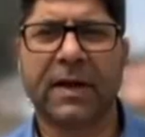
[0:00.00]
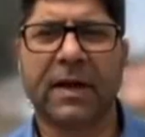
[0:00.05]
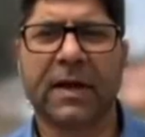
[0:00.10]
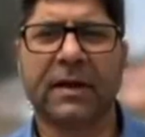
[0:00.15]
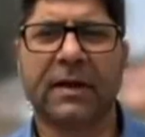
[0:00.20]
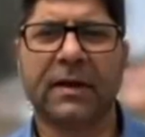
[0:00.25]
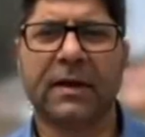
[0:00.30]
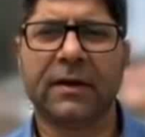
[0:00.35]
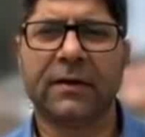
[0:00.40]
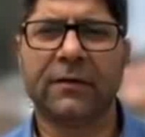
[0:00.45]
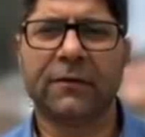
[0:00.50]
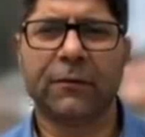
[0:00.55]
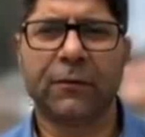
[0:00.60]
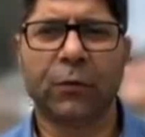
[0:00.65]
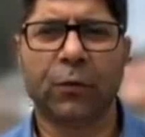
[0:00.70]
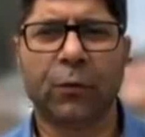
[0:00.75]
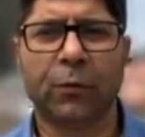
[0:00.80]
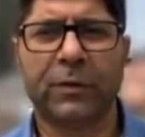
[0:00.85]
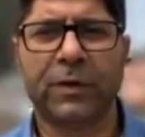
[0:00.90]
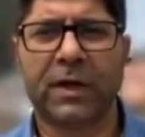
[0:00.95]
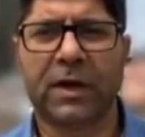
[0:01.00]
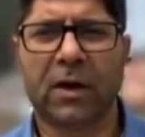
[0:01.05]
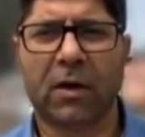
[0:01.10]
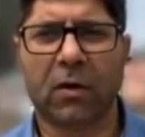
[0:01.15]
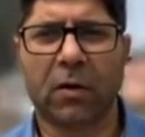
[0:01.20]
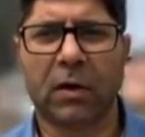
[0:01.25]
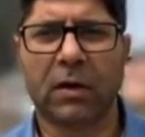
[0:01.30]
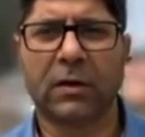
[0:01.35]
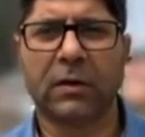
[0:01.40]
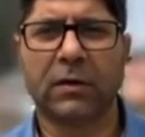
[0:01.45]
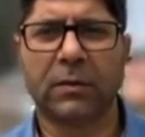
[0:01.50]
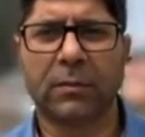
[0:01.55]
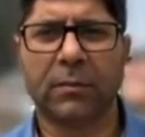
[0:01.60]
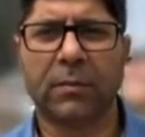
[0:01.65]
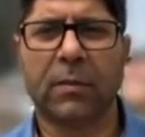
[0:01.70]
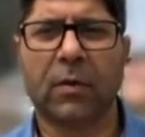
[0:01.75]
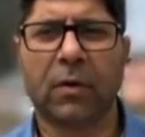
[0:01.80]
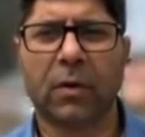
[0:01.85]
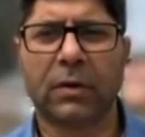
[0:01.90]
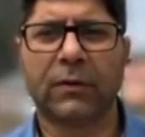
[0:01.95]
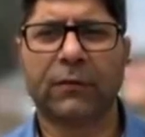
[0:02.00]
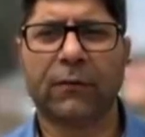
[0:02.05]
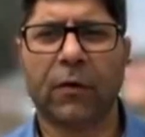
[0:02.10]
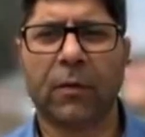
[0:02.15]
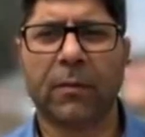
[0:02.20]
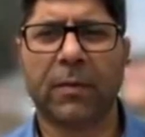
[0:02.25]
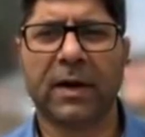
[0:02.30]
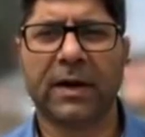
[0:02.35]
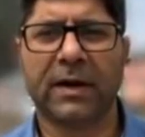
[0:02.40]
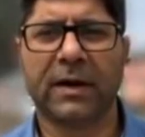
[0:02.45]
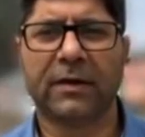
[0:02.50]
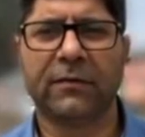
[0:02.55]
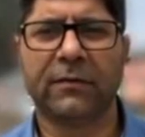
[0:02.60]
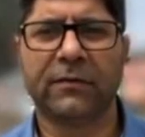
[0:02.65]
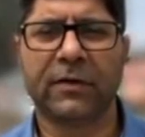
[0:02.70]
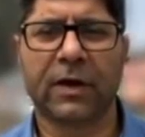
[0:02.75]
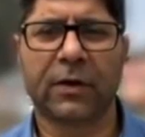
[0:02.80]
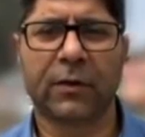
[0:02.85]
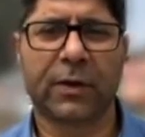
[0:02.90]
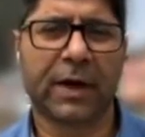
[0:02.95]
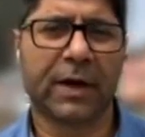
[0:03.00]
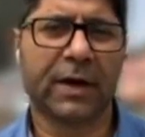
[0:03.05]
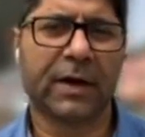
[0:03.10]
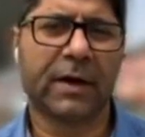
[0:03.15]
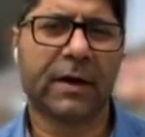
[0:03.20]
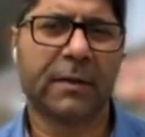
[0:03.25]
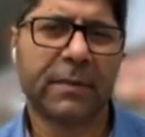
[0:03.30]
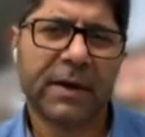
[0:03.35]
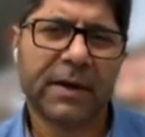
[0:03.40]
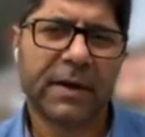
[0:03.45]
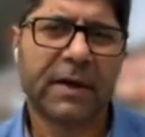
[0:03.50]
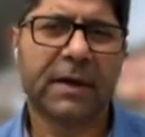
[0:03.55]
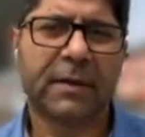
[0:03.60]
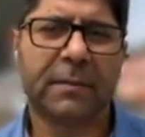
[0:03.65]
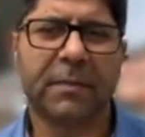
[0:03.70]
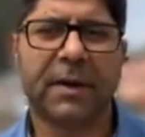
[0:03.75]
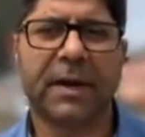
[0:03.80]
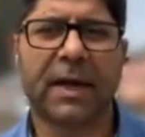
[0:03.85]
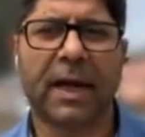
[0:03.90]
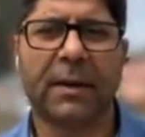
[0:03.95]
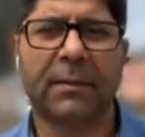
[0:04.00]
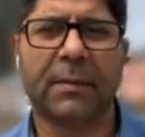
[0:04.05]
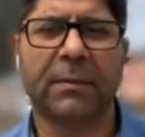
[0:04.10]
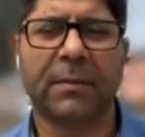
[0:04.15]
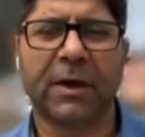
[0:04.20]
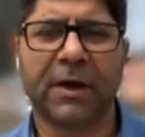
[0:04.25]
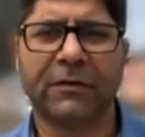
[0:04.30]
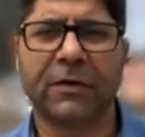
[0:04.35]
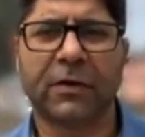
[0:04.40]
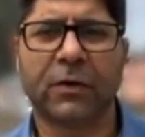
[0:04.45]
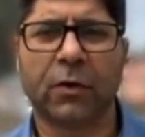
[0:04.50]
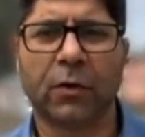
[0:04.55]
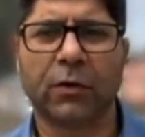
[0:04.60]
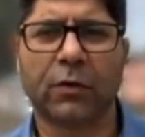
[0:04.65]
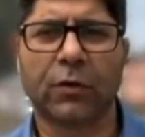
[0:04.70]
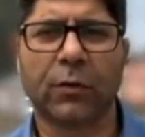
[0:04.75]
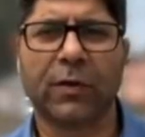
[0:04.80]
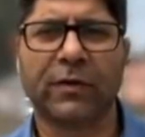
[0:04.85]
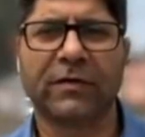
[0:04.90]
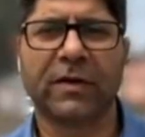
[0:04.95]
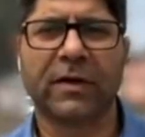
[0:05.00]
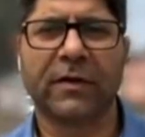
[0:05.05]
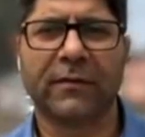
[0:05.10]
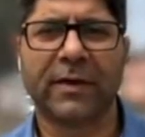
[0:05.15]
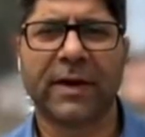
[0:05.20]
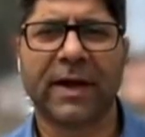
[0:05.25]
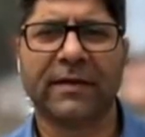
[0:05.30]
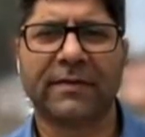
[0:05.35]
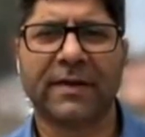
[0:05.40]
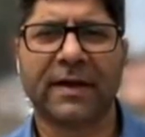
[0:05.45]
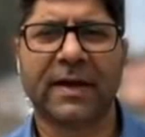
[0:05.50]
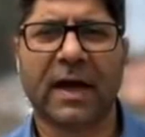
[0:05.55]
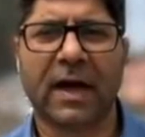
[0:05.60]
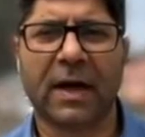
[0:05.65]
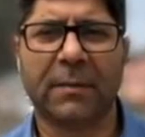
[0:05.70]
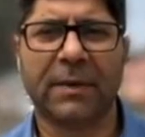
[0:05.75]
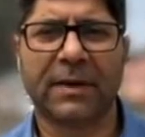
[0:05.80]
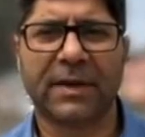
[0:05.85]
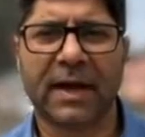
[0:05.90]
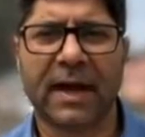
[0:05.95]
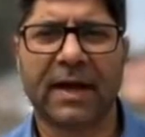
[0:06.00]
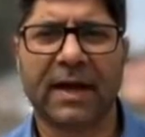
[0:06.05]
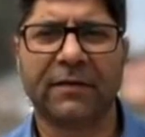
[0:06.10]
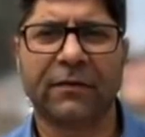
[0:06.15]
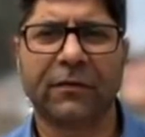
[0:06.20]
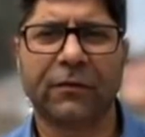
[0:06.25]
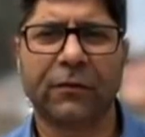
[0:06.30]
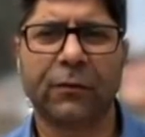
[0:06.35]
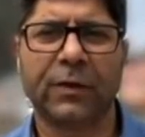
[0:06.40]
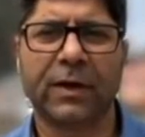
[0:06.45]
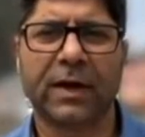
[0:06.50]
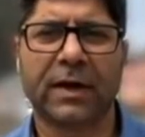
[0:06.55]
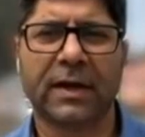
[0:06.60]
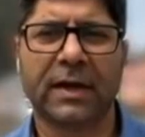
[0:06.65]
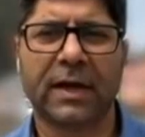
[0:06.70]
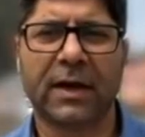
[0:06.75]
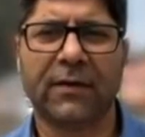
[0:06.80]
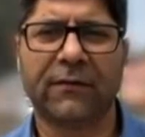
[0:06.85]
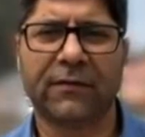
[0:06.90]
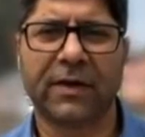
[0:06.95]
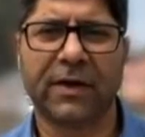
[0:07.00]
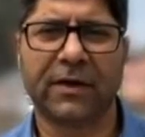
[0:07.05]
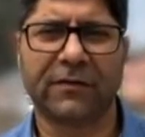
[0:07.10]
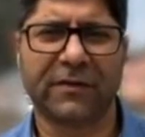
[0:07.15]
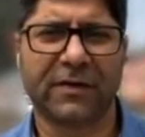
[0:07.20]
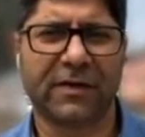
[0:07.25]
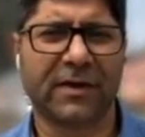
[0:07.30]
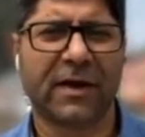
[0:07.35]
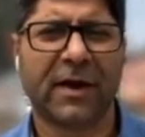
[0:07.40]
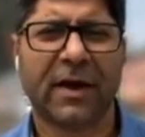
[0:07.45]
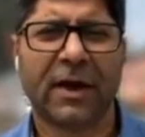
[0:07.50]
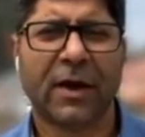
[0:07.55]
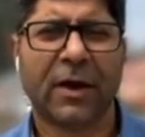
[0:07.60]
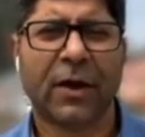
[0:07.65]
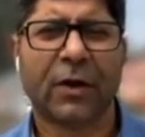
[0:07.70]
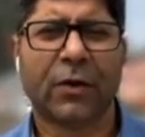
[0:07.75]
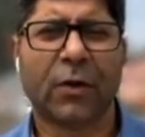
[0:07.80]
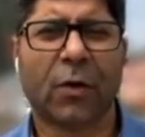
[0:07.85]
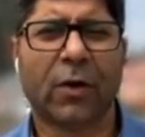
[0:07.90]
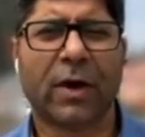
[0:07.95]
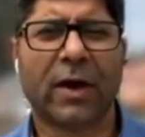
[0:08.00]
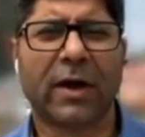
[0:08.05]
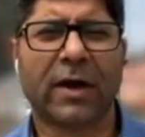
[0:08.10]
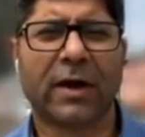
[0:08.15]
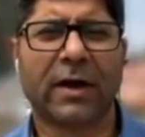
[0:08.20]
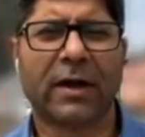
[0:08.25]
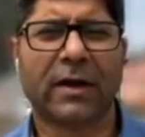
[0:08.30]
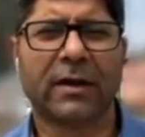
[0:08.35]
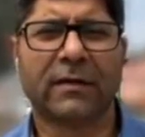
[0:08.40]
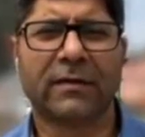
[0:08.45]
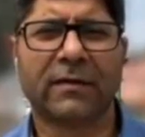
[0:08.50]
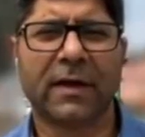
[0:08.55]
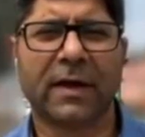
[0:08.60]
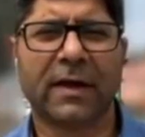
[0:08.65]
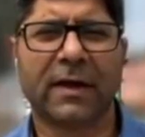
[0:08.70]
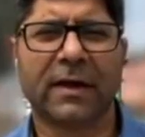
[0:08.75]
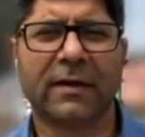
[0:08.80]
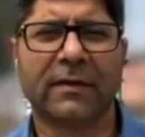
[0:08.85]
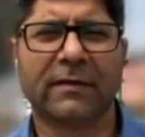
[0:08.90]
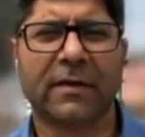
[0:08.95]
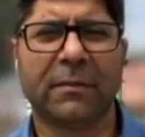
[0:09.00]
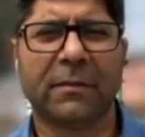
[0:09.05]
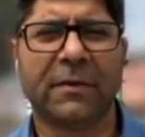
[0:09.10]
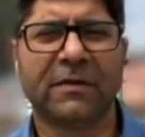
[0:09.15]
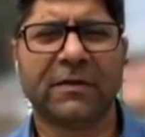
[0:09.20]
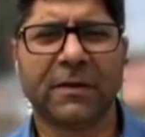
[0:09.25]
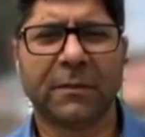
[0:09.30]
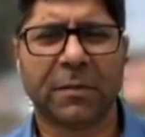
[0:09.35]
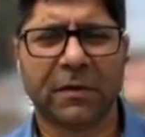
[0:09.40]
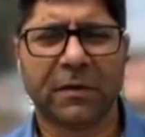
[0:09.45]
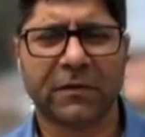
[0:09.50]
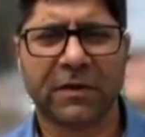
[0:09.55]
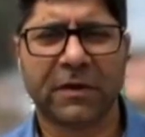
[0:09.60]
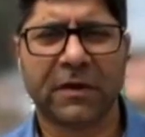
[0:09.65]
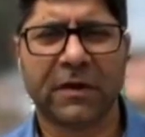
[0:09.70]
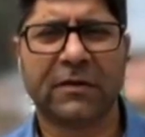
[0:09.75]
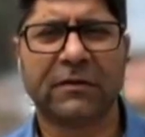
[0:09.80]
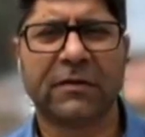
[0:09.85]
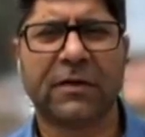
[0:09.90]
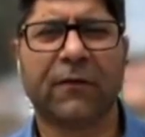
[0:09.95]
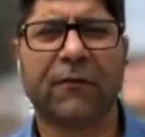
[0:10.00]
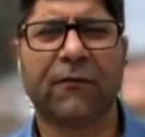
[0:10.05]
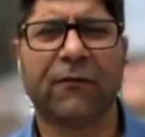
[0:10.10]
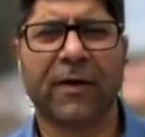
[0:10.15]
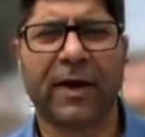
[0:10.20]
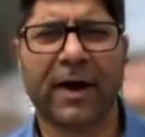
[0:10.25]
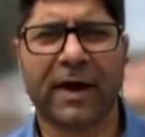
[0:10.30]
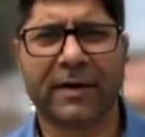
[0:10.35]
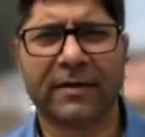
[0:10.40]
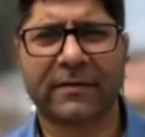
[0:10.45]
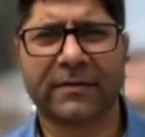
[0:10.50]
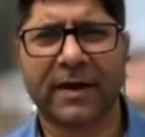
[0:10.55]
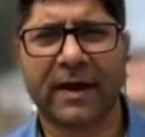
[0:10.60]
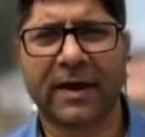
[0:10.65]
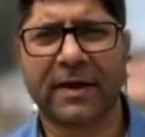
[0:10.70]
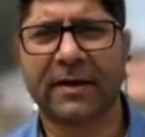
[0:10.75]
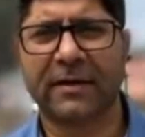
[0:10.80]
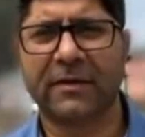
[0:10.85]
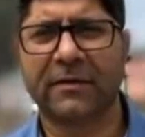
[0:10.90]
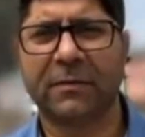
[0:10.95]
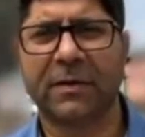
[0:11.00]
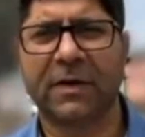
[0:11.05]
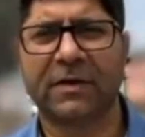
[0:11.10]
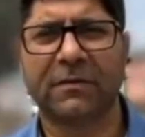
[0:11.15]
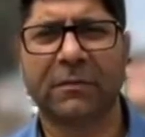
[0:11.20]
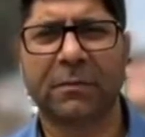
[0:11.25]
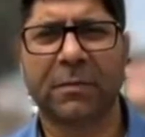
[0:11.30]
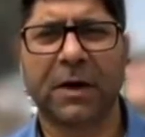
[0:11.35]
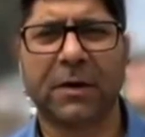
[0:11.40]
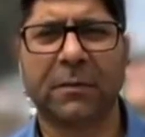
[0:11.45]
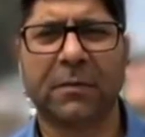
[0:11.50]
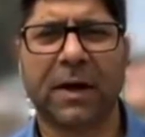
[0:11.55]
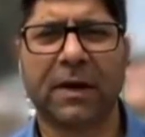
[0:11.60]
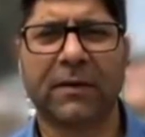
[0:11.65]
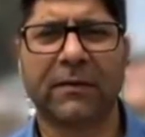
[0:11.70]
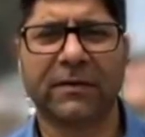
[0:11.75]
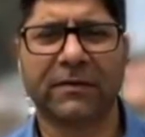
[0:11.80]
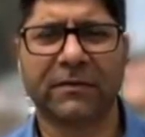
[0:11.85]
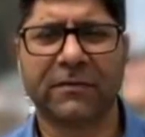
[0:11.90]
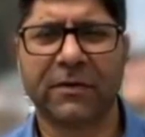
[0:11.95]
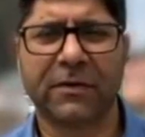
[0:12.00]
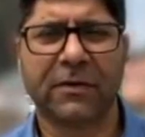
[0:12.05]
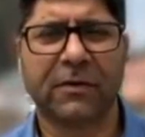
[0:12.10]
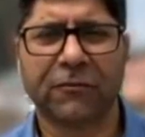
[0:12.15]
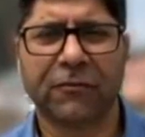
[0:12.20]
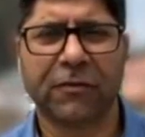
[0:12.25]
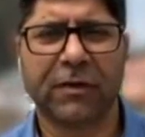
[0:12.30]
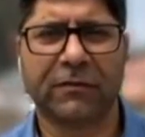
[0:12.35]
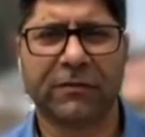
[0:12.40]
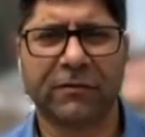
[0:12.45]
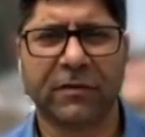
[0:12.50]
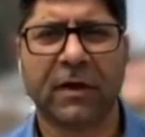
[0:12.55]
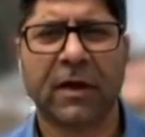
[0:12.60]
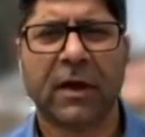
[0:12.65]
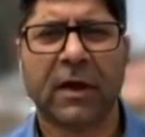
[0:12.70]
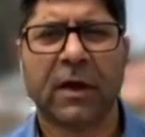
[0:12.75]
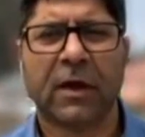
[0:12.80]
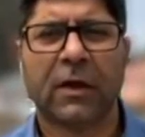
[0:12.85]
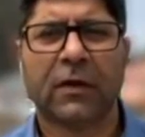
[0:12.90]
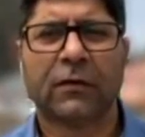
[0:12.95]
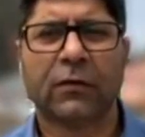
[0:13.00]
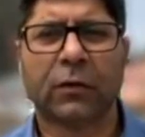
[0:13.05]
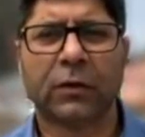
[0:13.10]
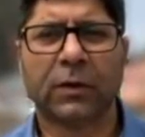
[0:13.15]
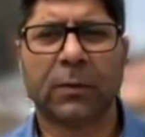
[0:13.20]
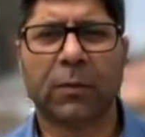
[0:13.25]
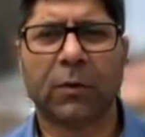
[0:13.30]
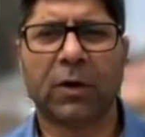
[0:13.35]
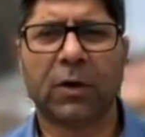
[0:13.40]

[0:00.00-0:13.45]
there are needs proof, there are all all the formalities which are required. But it became a major controversy even as the government has issued a clarification, talking it saying it is a misrepresentation of facts and it is being spread by vested interests. So the